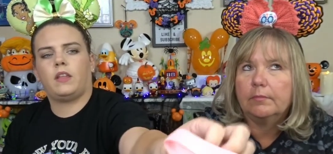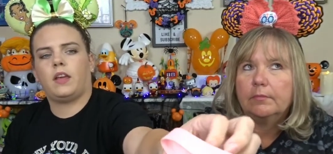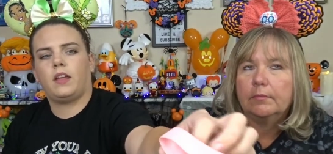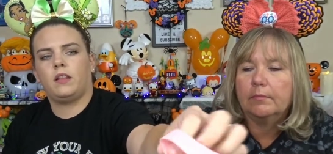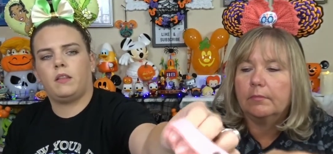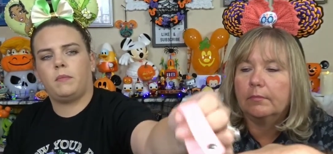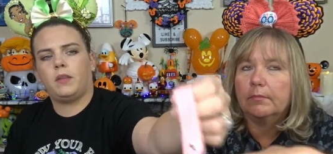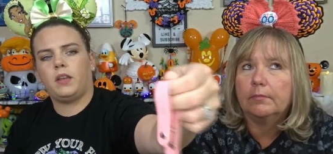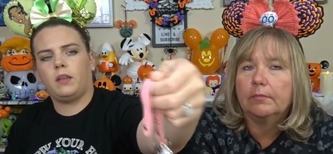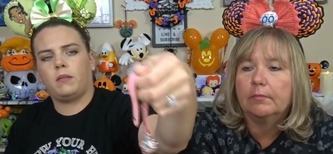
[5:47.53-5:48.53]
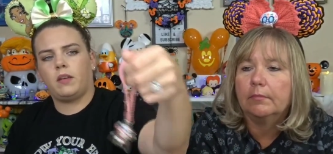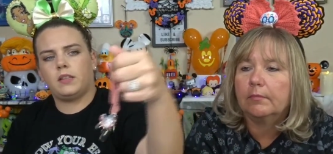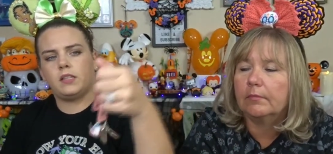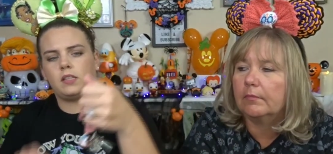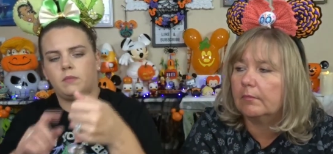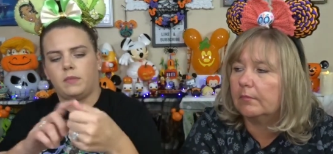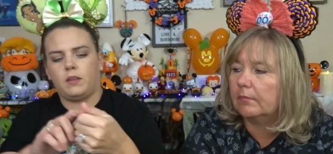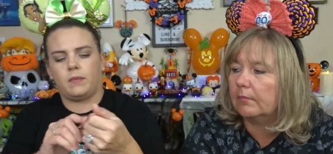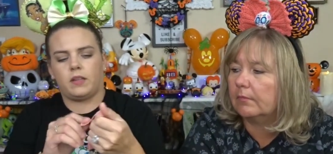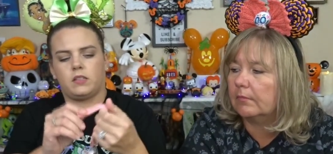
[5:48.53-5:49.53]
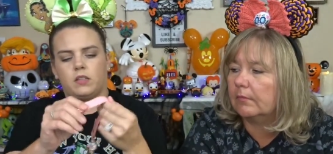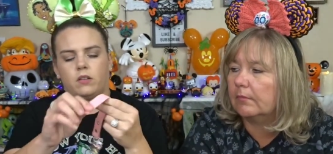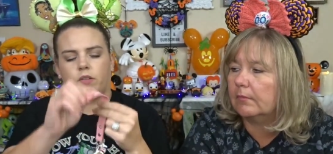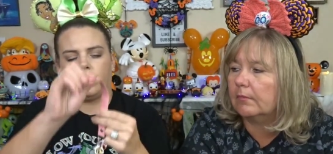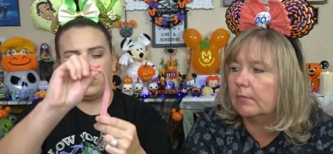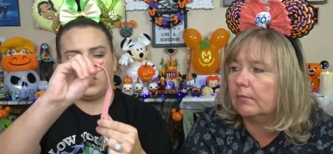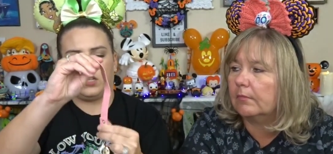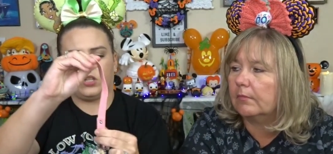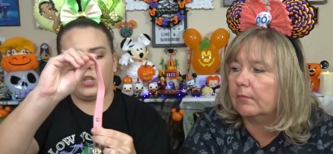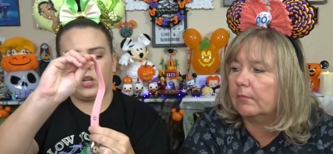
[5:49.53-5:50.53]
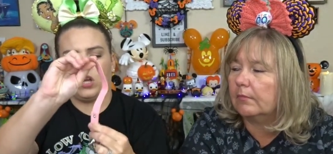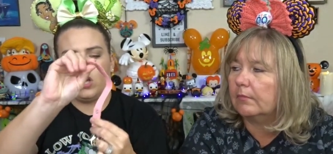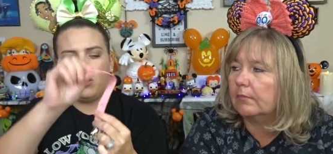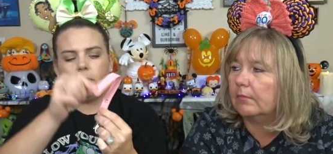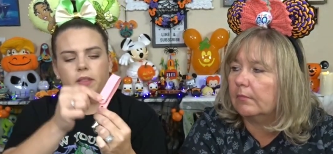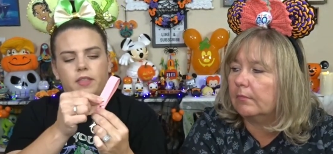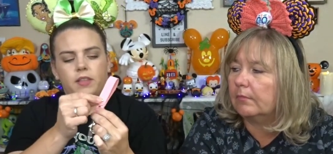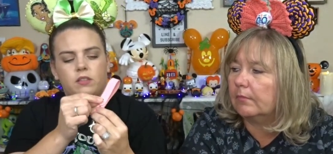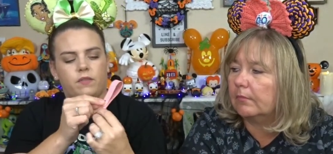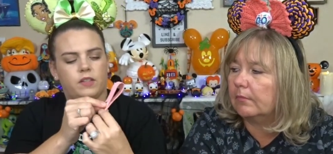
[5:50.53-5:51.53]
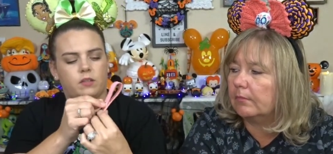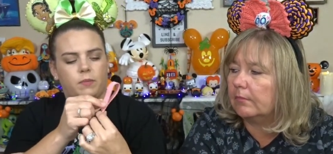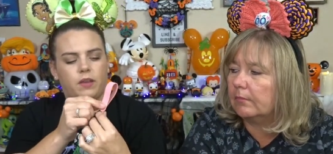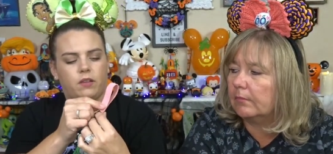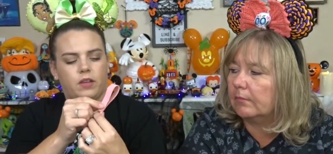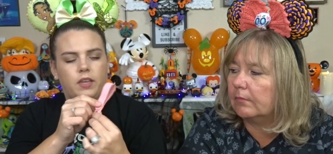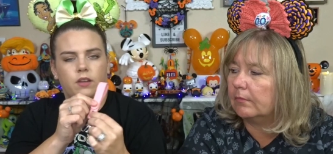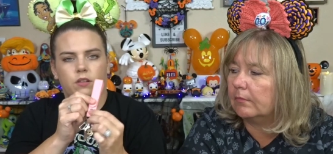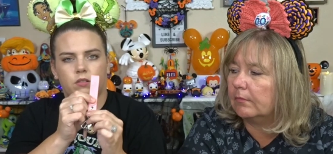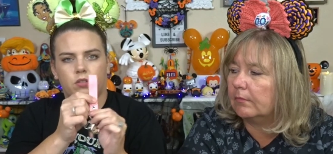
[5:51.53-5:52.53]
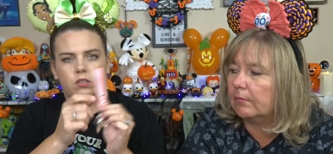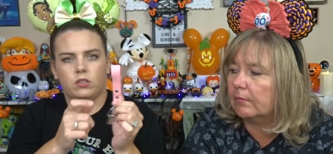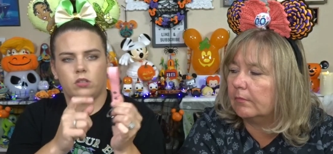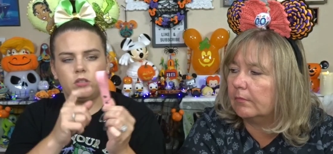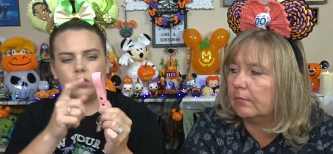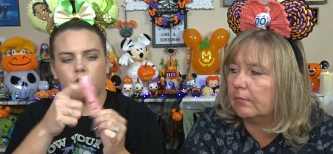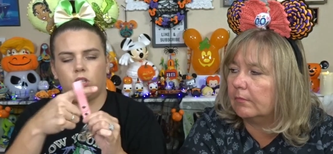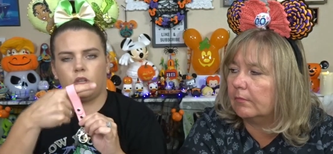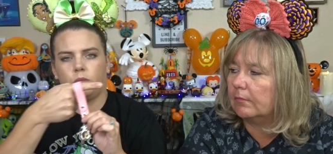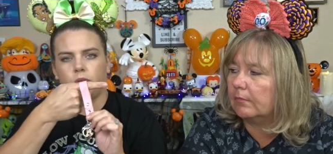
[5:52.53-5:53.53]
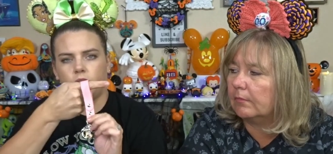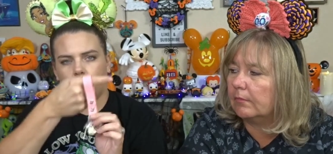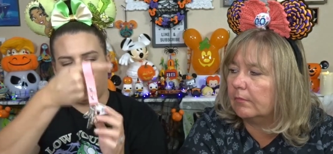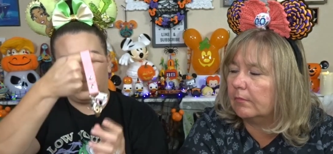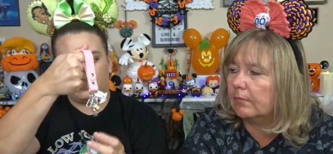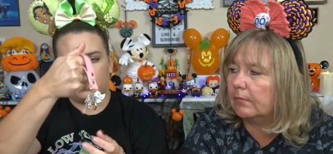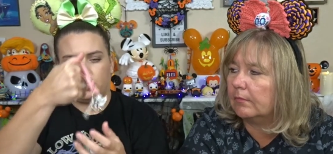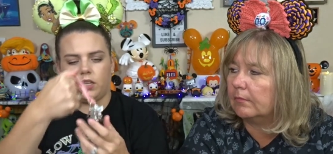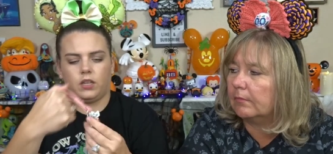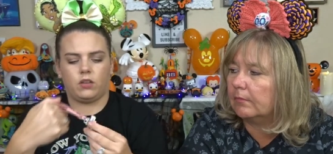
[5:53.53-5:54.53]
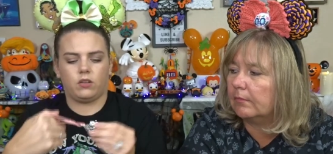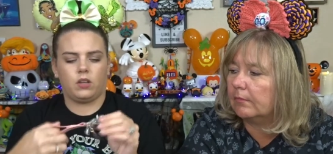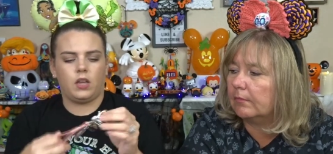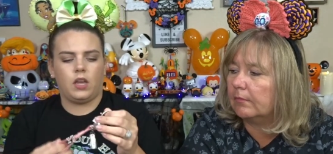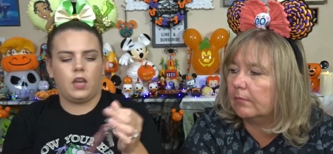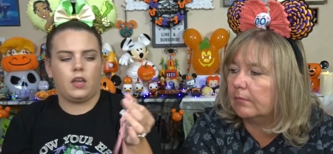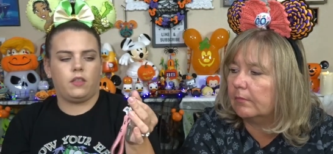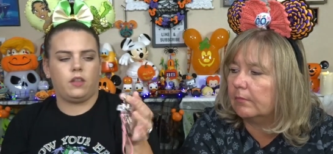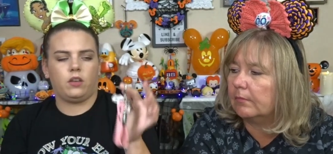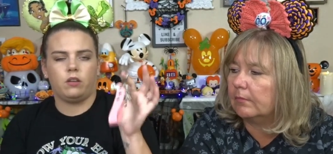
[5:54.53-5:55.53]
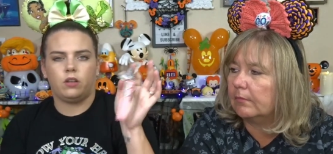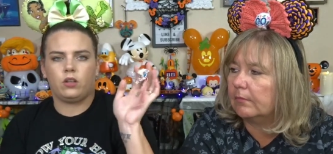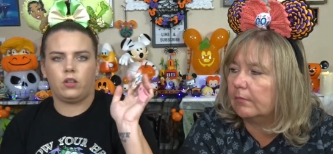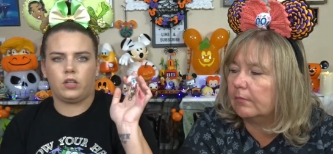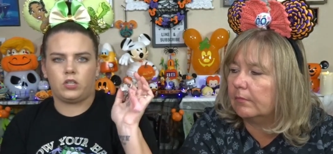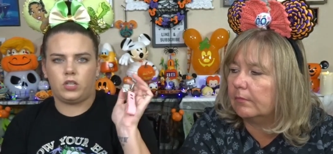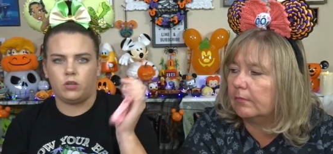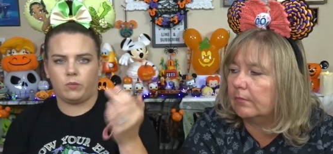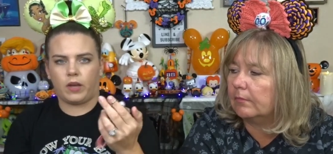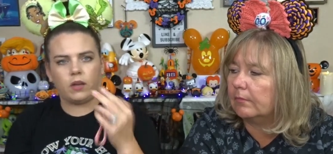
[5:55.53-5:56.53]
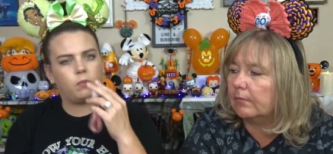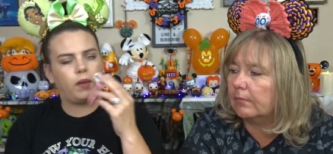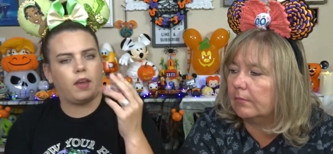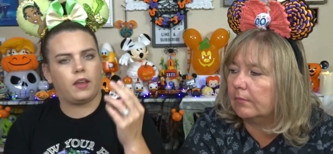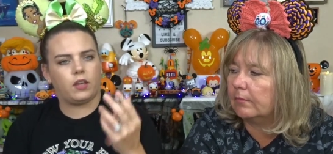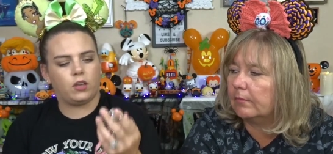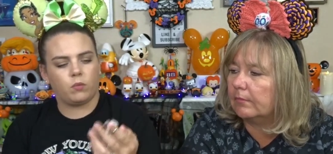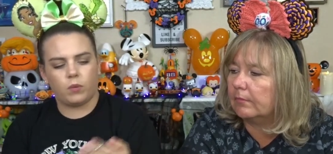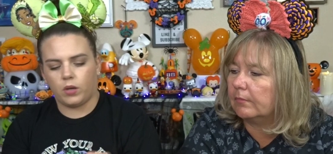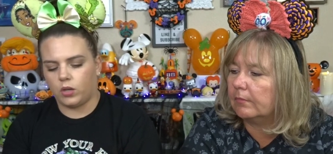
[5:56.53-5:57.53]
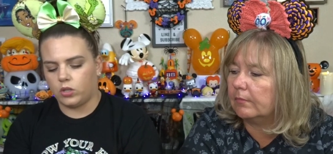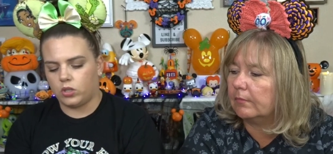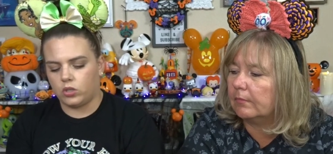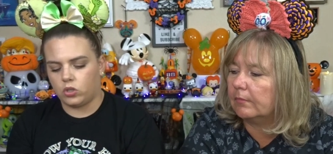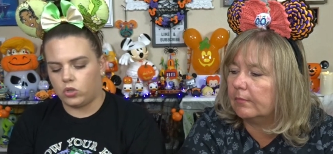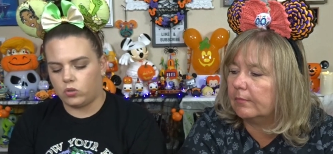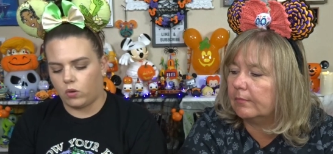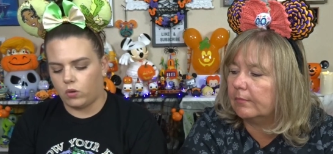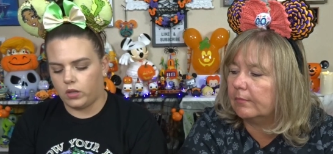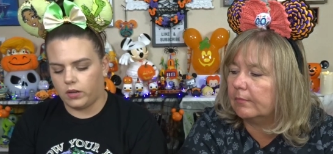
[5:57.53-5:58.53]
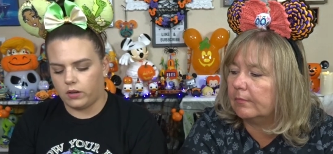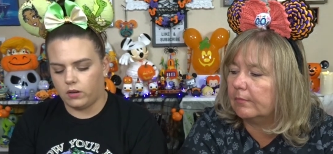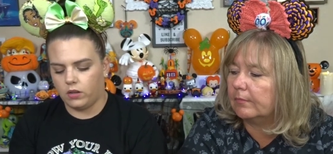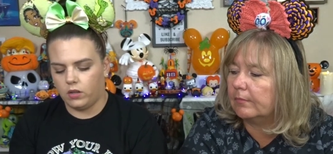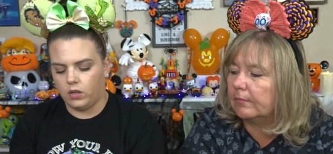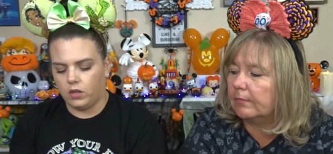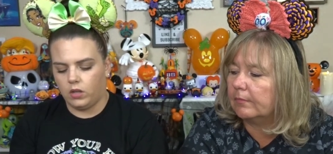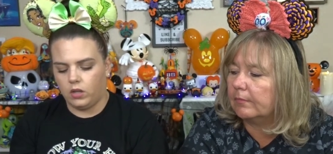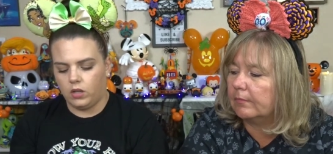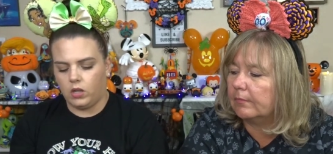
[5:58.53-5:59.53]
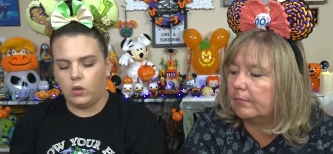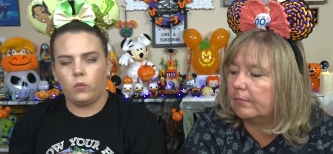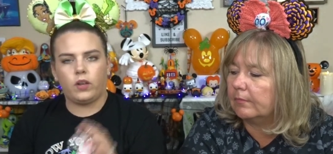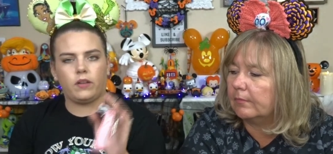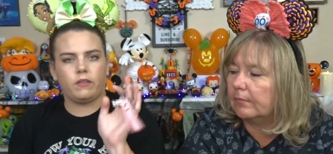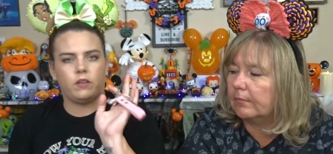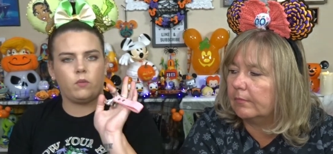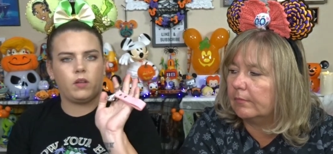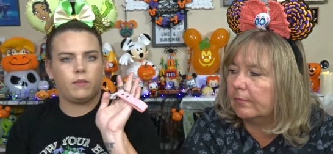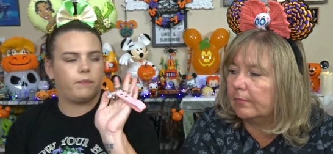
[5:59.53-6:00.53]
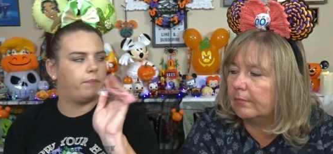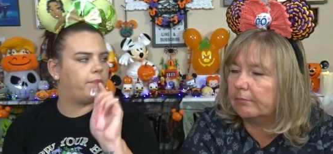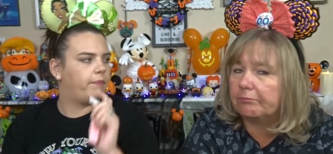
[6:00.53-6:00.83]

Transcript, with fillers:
Speaker 1: that the Minnie, it says Minnie Mouse with their signature, but this fits a pair of ears. So you put your ears in here, and then you can hook it to your backpack, your purse, your stroller, whatever you want.